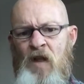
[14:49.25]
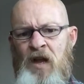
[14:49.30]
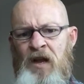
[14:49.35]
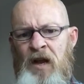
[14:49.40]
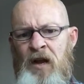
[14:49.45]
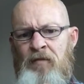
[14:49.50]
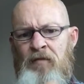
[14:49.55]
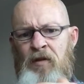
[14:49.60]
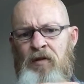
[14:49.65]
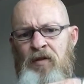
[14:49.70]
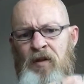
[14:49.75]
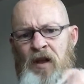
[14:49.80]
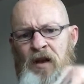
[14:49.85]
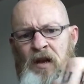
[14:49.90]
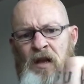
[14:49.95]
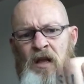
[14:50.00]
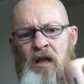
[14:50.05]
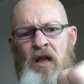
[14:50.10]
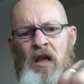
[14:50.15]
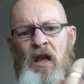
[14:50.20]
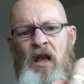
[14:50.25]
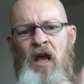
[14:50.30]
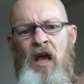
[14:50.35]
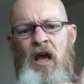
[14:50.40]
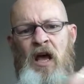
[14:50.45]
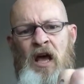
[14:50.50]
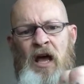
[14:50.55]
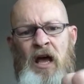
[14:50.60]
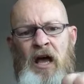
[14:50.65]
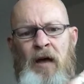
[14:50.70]
and everything.
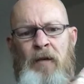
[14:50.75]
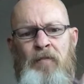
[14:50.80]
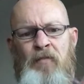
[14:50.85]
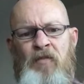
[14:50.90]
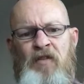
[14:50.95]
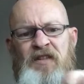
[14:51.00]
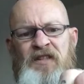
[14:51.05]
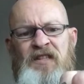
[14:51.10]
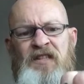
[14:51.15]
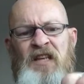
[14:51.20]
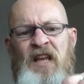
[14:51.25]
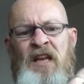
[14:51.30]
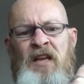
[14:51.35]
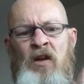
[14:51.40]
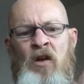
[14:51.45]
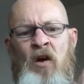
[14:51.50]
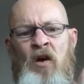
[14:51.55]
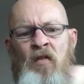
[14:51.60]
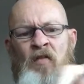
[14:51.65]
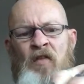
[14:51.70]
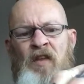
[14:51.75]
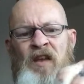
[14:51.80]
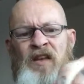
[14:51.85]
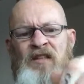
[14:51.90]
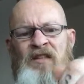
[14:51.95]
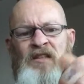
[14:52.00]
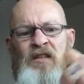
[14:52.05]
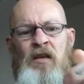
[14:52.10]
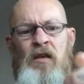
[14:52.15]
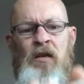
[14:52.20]
The scent on
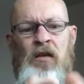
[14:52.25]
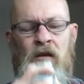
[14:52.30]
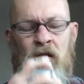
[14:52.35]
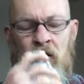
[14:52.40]
this,